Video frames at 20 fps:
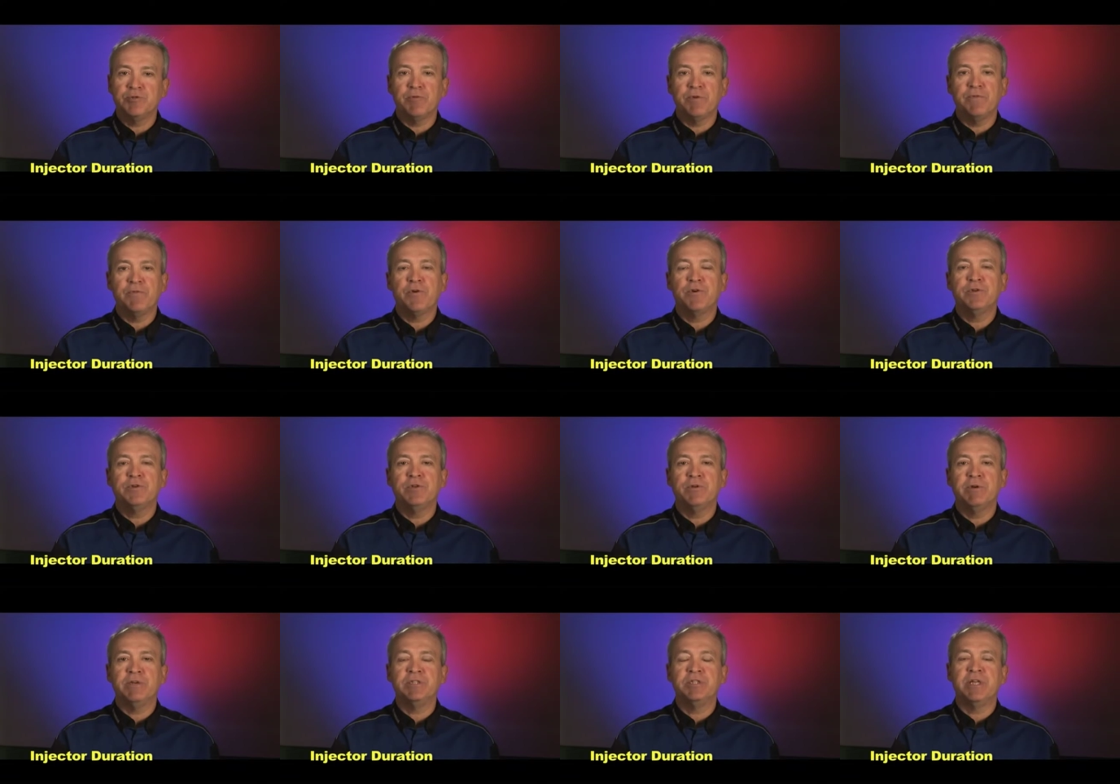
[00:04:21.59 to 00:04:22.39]
is referred
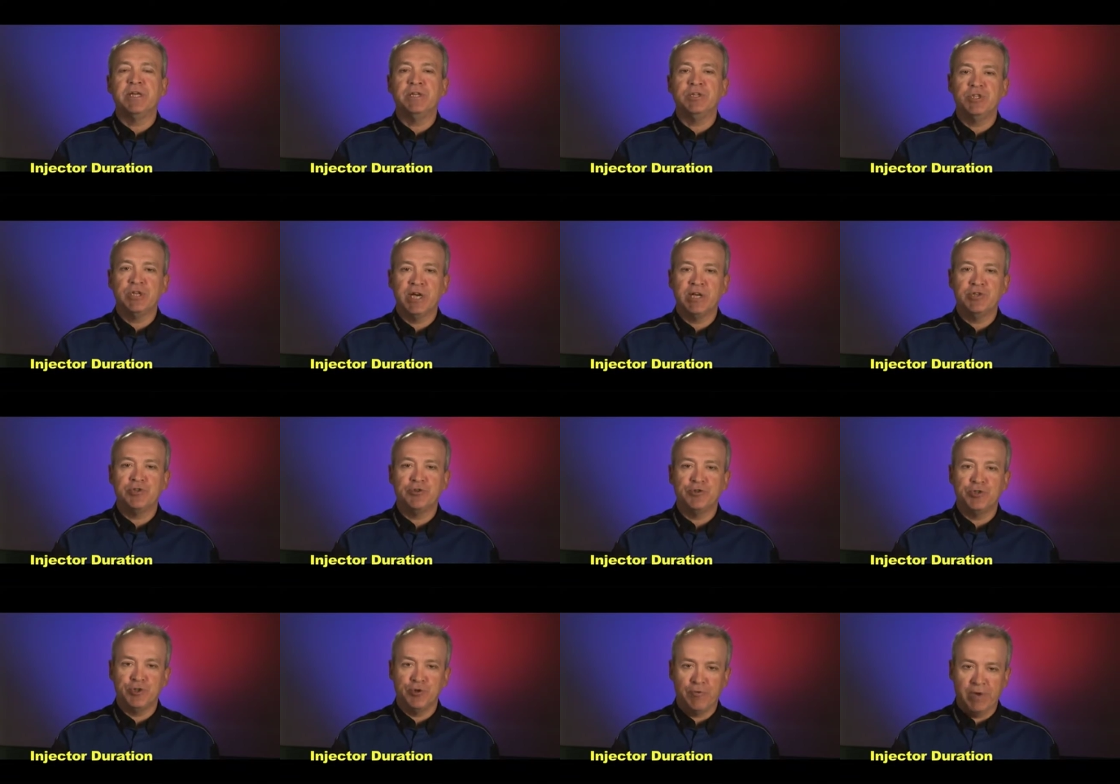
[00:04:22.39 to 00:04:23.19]
to as the
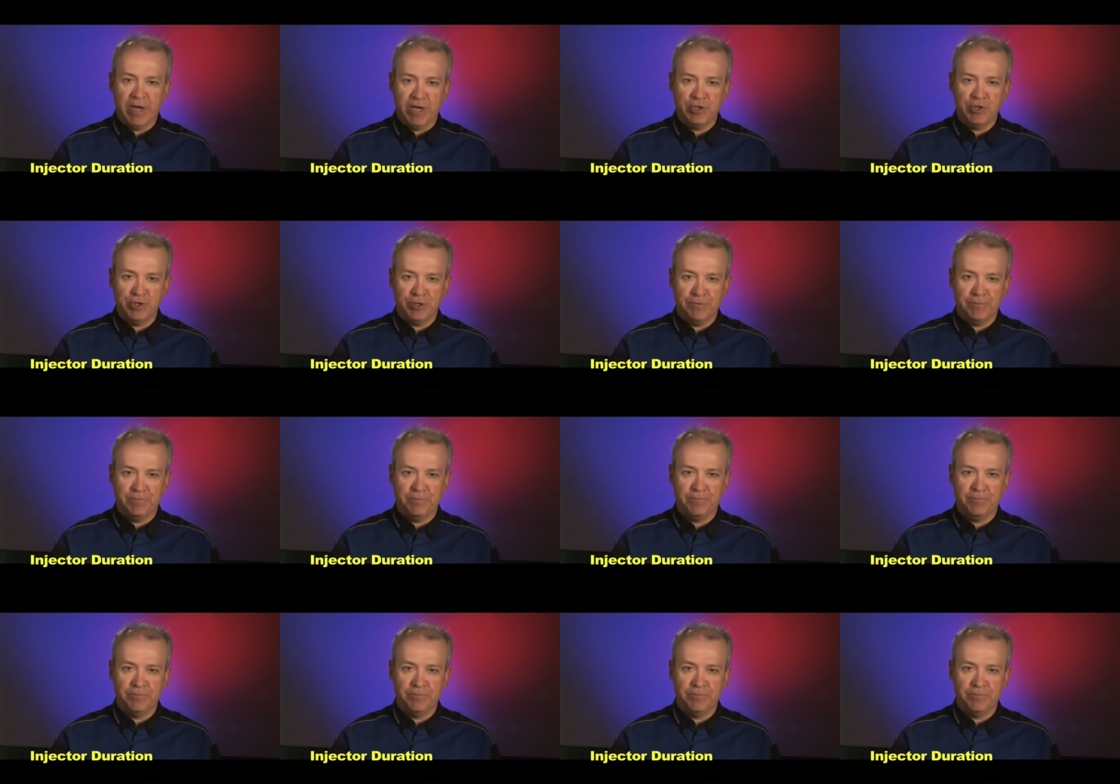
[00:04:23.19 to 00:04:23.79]
injector duration.